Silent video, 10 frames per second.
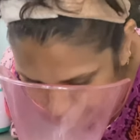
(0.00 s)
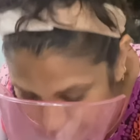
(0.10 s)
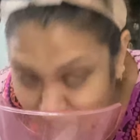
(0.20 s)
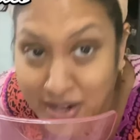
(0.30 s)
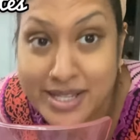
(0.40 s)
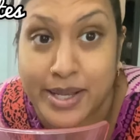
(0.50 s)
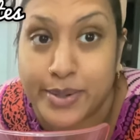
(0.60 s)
So let's go.